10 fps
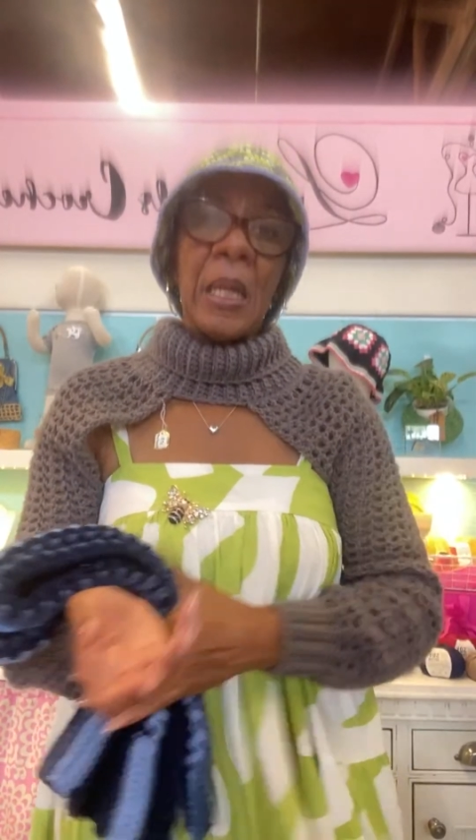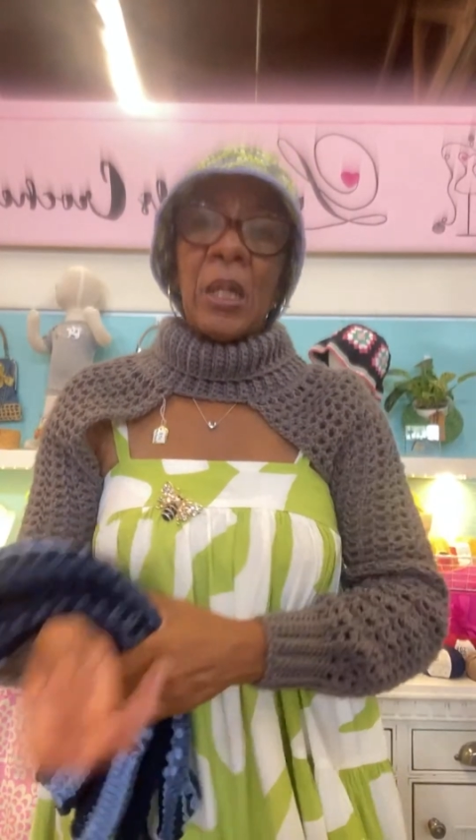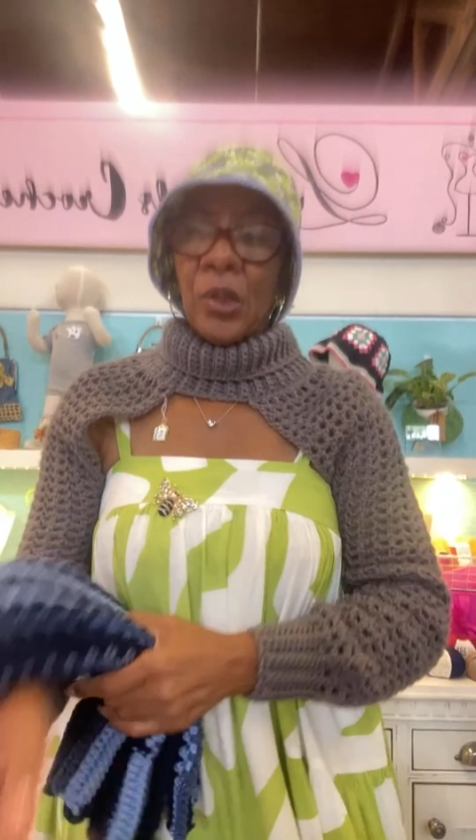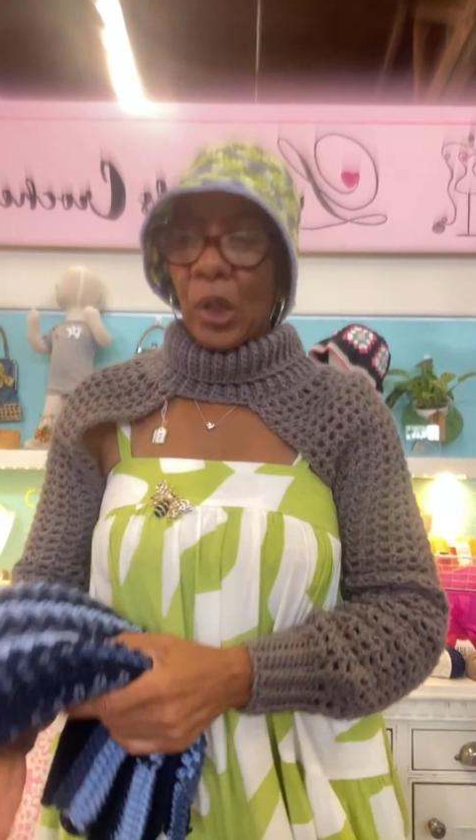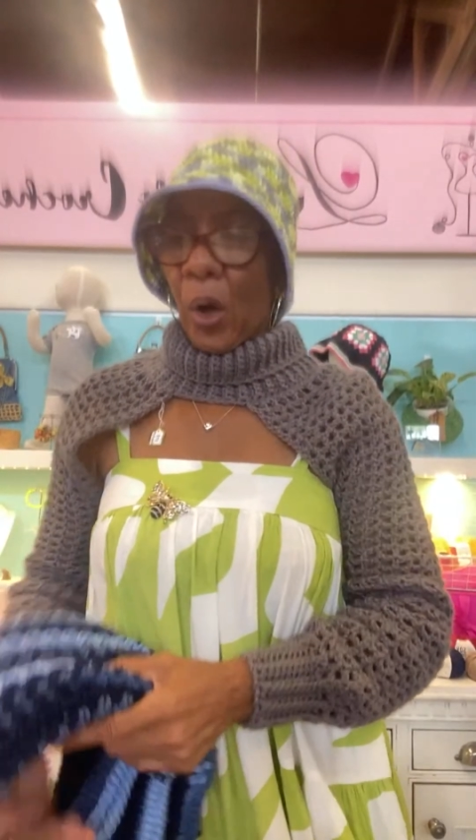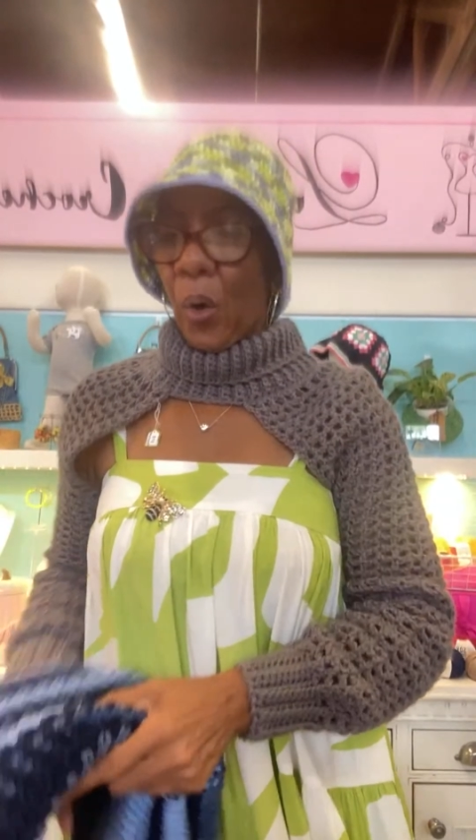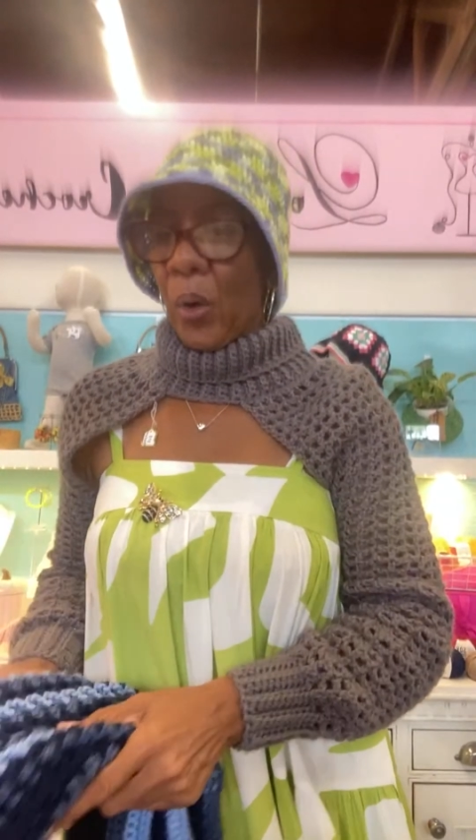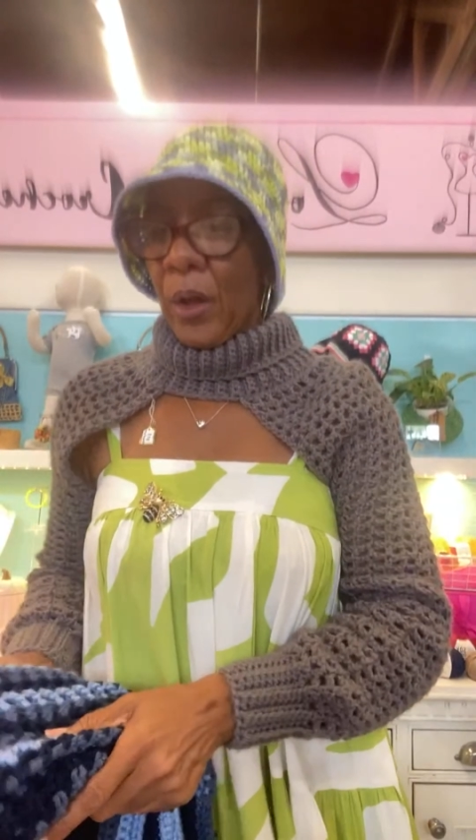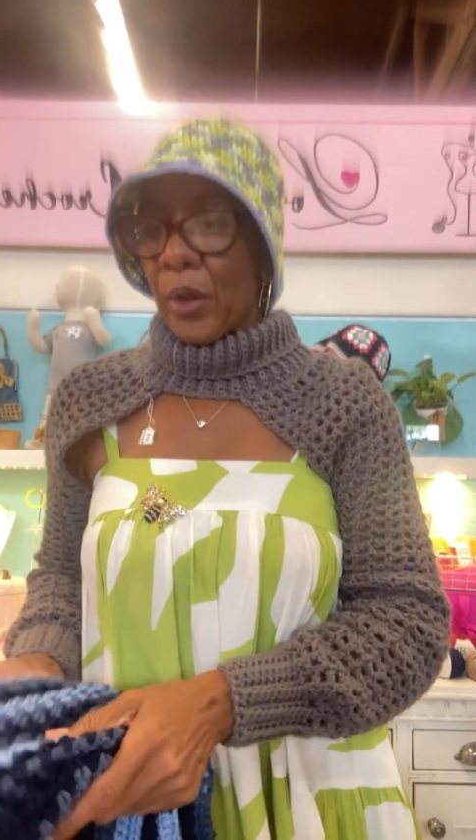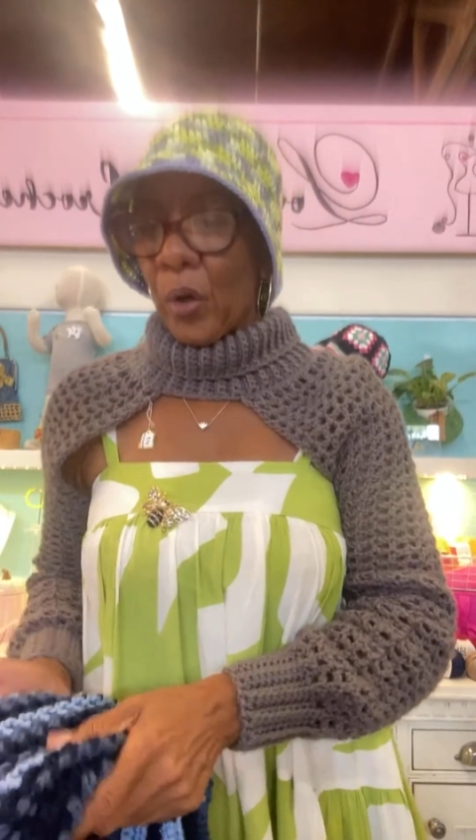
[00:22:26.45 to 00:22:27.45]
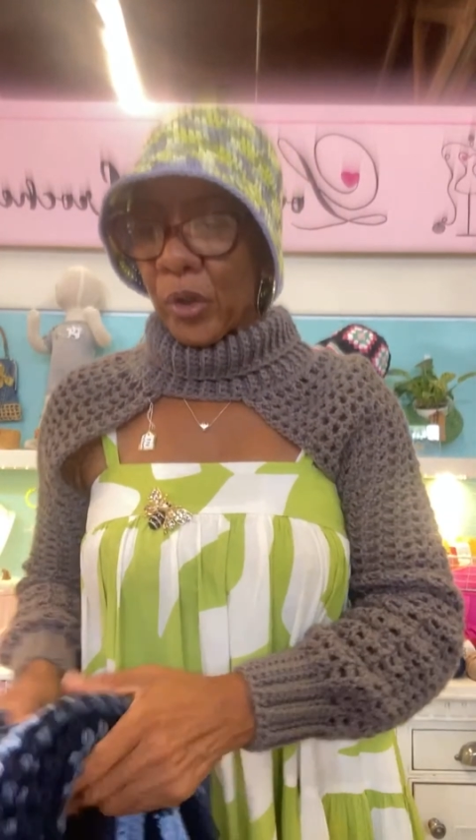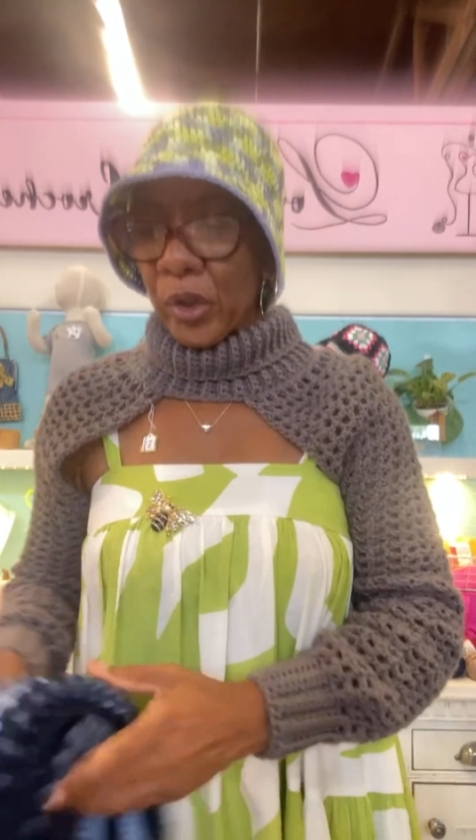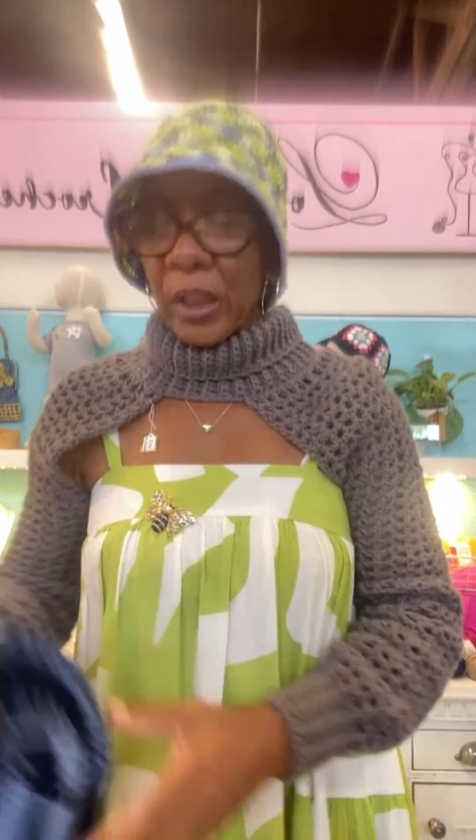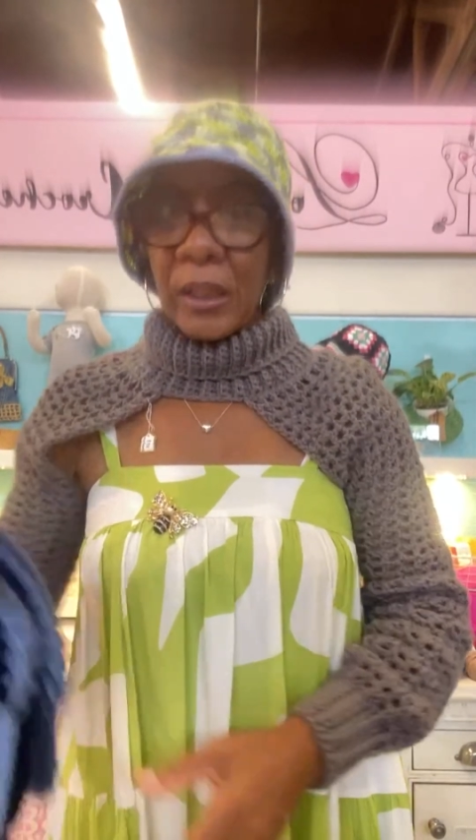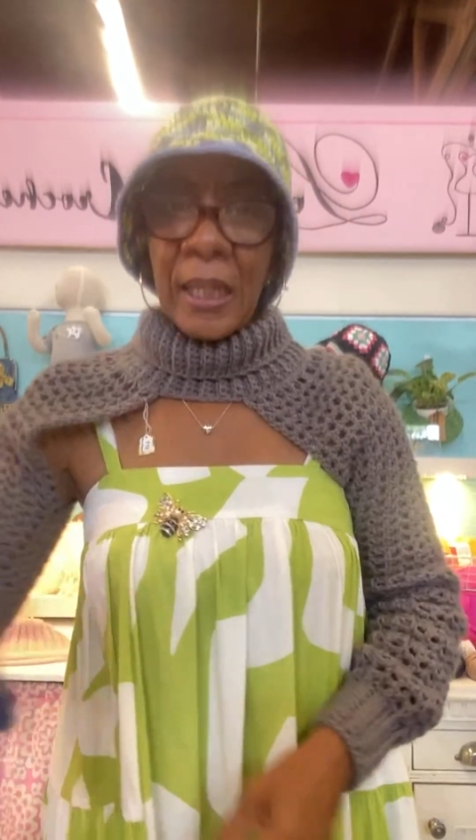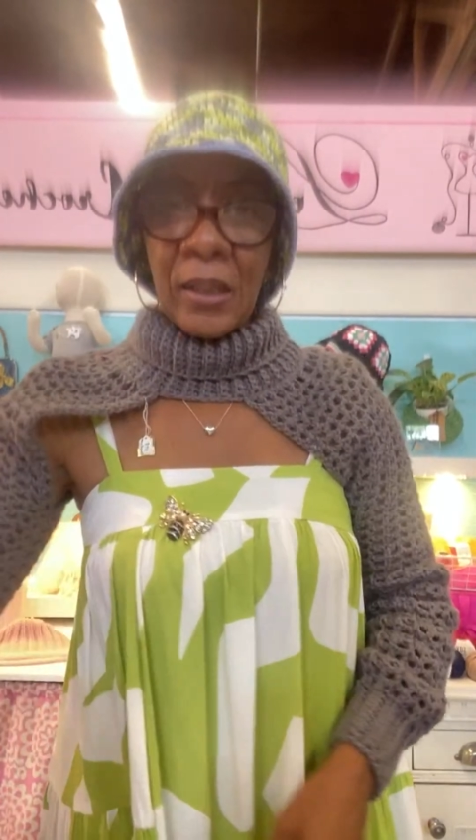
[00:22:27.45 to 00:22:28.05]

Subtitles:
So those are the things to